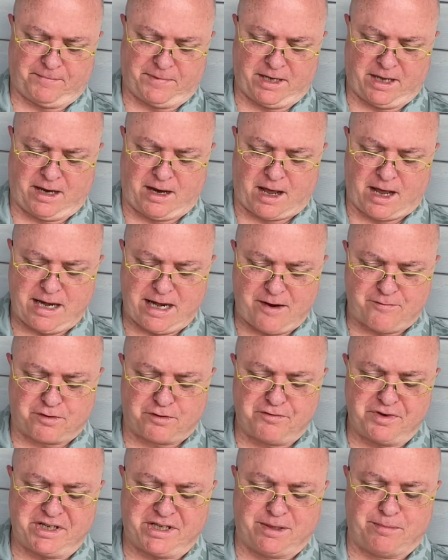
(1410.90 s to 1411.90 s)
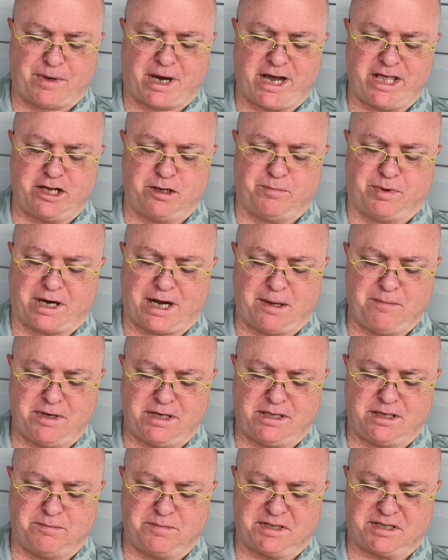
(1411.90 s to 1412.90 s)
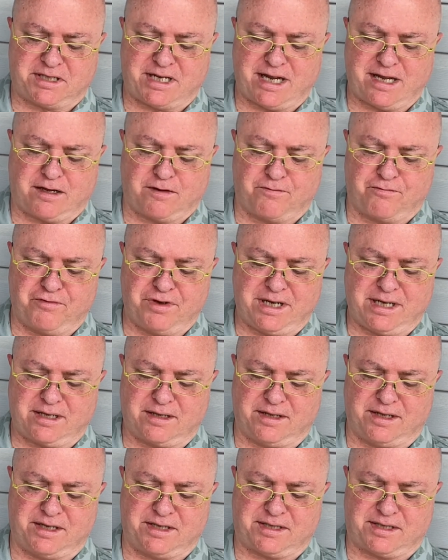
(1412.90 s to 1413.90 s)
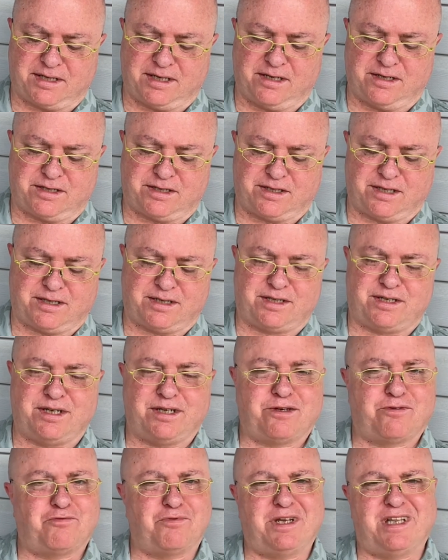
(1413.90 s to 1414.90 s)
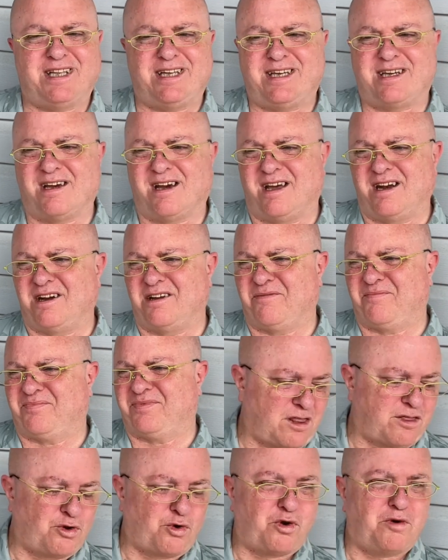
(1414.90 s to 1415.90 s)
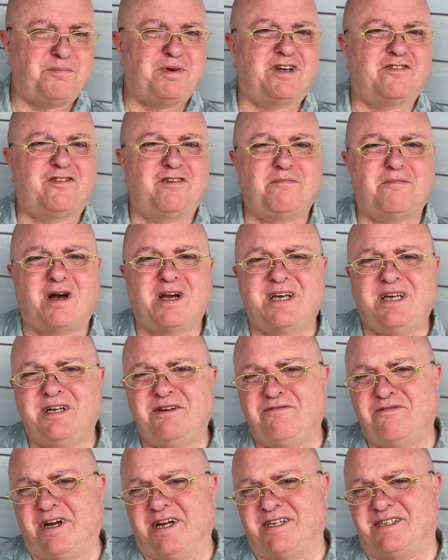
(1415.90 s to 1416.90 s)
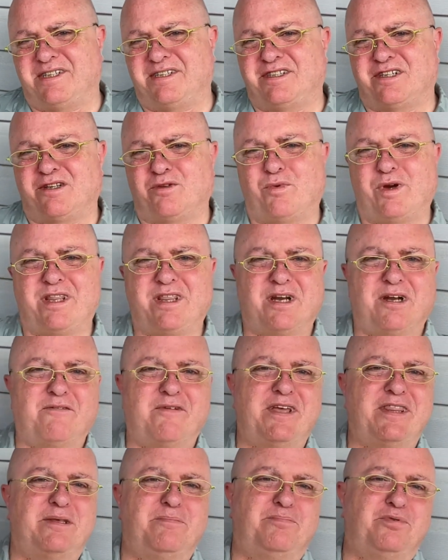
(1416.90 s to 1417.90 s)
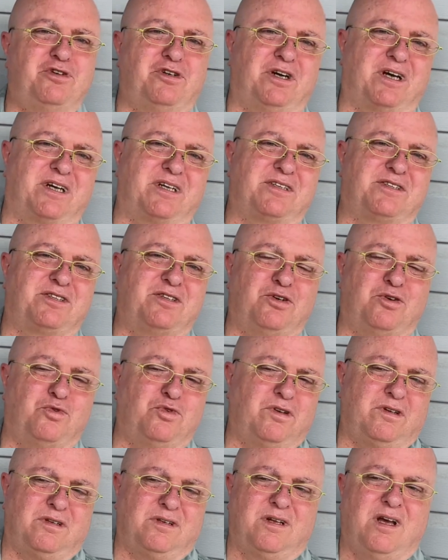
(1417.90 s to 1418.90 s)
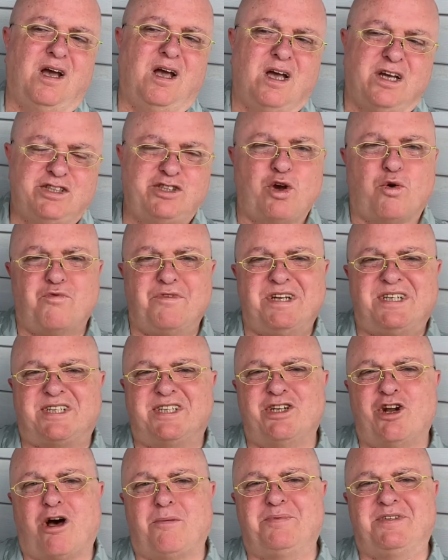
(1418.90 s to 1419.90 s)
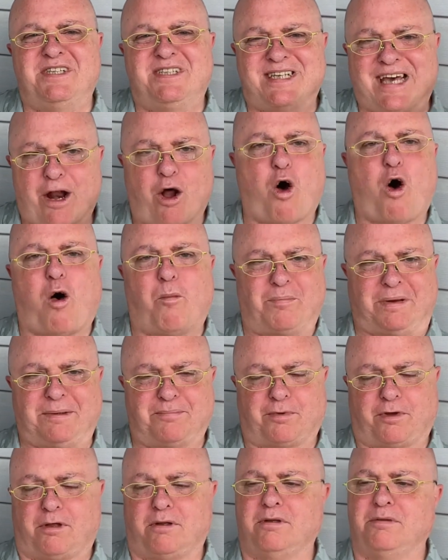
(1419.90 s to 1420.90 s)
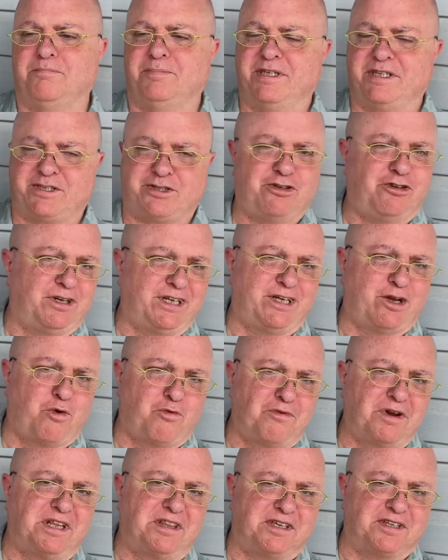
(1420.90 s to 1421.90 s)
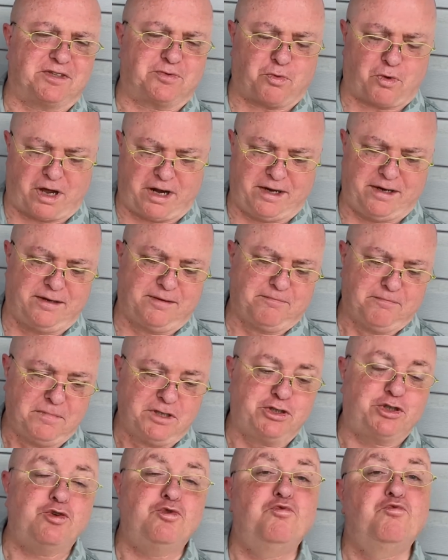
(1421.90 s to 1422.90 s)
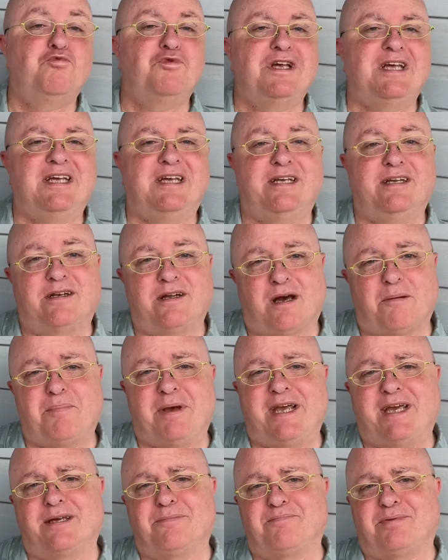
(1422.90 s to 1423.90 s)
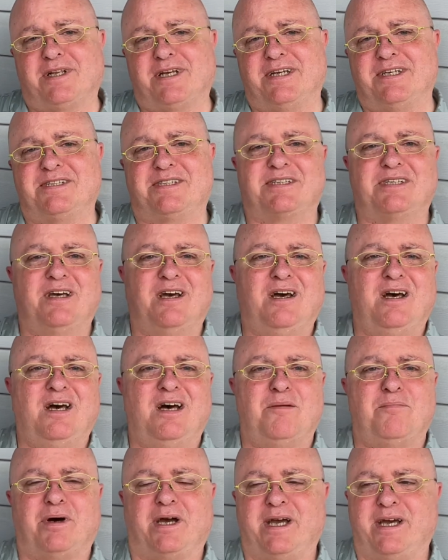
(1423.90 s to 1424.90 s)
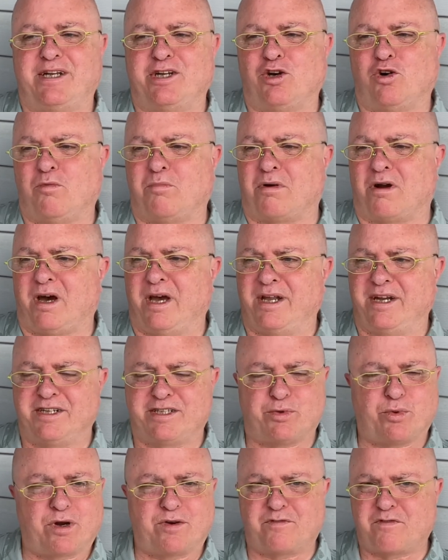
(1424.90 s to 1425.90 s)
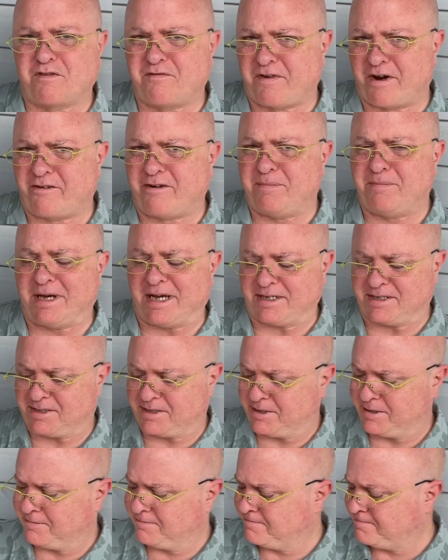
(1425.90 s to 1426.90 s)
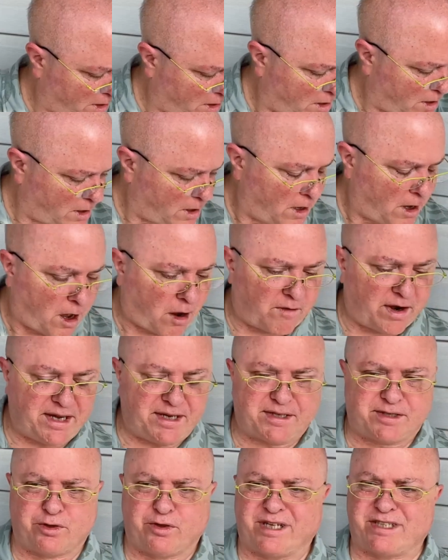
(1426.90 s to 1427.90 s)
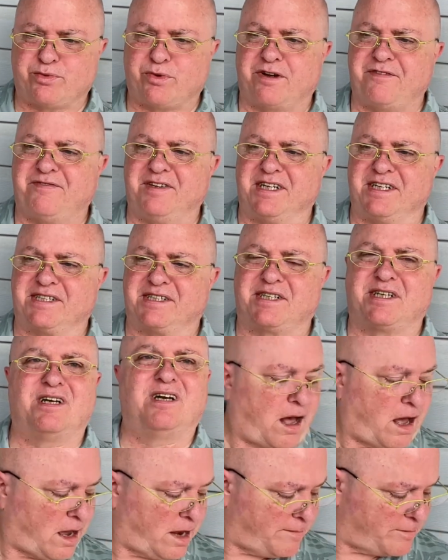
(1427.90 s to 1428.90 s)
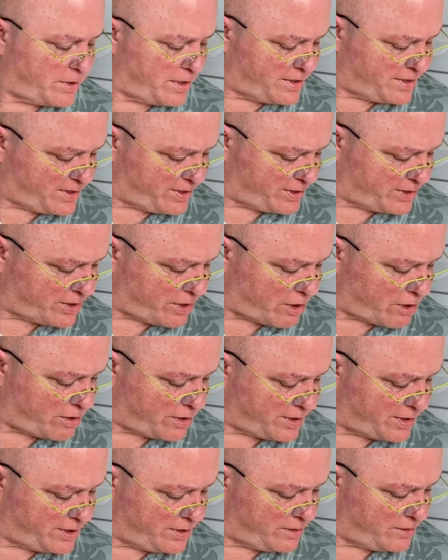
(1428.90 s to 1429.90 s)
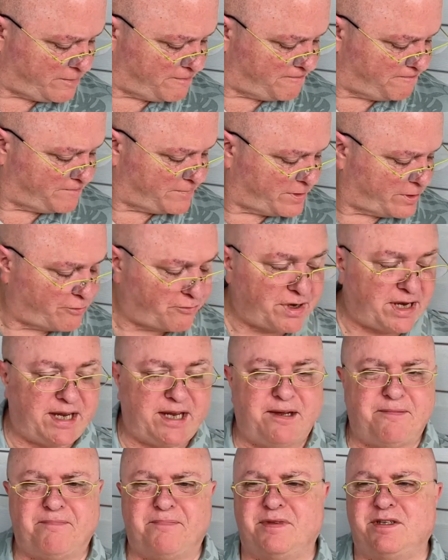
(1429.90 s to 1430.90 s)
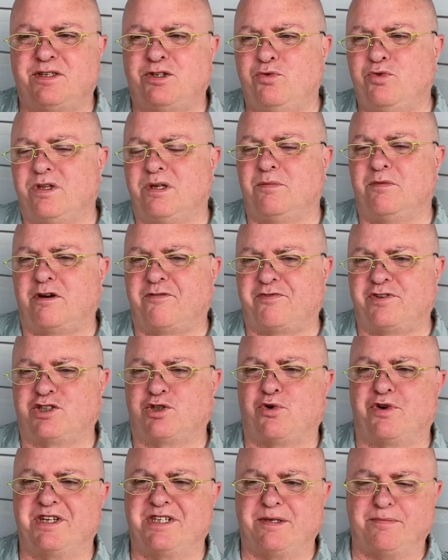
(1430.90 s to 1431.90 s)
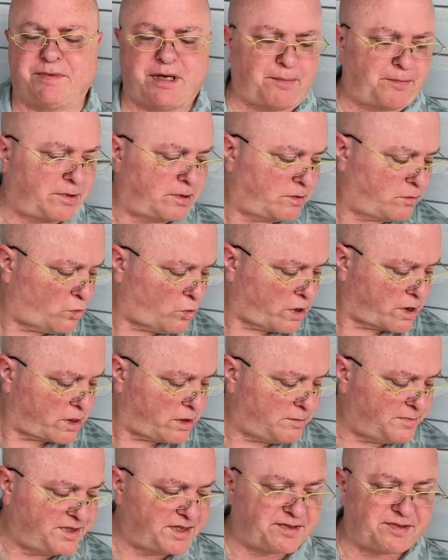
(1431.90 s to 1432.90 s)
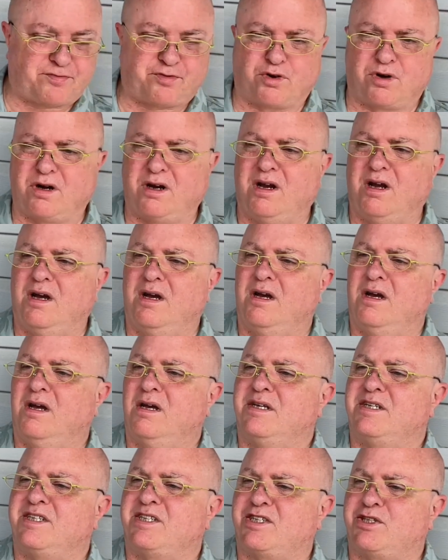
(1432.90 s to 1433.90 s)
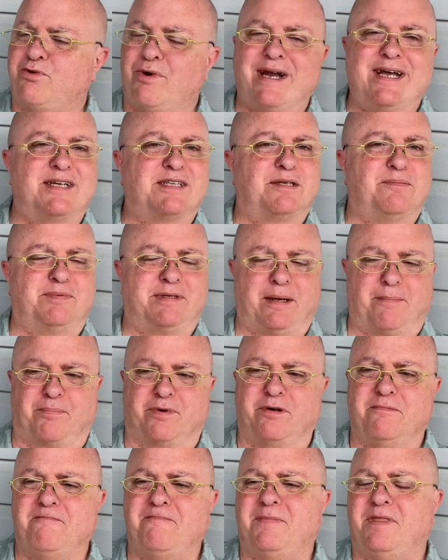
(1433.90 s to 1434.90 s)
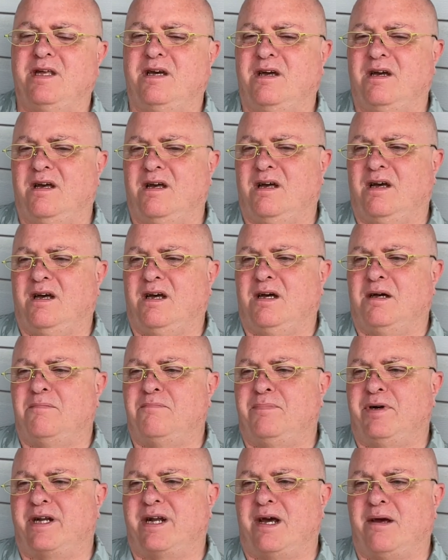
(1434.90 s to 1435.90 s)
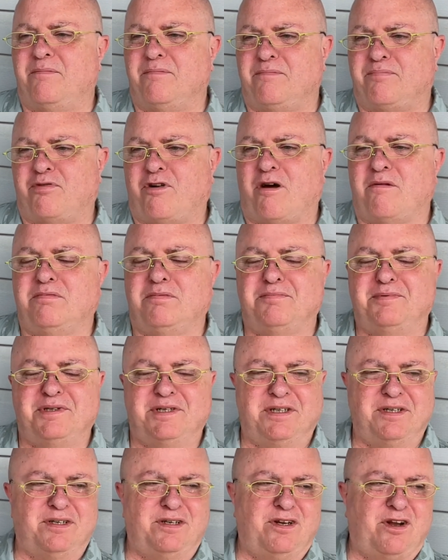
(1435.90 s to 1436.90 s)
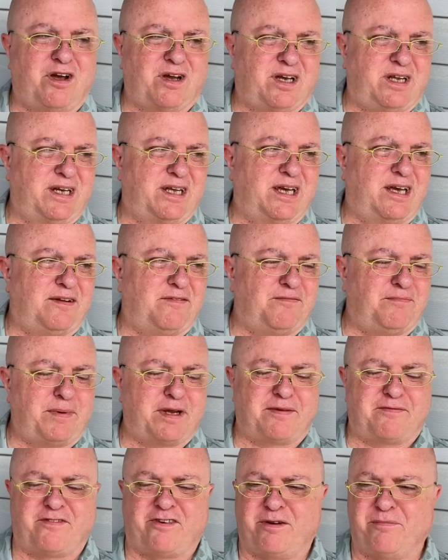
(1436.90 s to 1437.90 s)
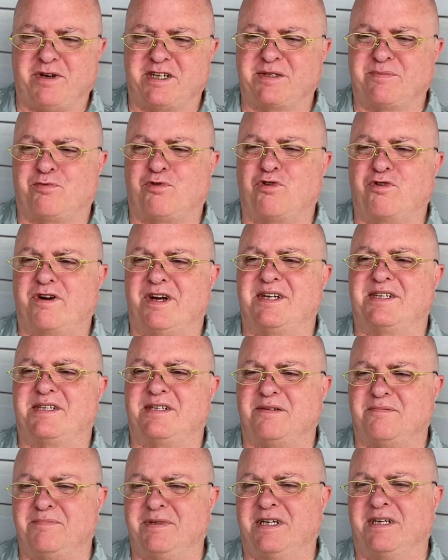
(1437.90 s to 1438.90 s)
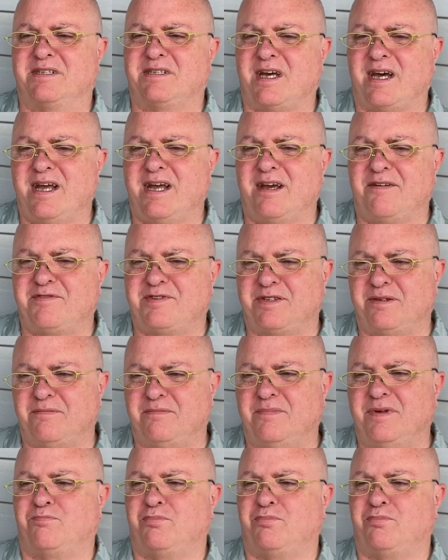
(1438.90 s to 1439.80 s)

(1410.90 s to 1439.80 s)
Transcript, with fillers: And I never read them either, but I made the mistake of reading this, and it, it did really kind of throw a bit of a monkey wrench into the way that I read the book. So don't read synopses at all, people, but certainly don't read this one. Do read A Pagan Place by Edna O'Brien. It's one of her very best. All right, so that's what I finished. I'm going to start three. Two of them are for Shorty September, one of them is for Straya September but I'm probably get, not going to get make very much progress because I have some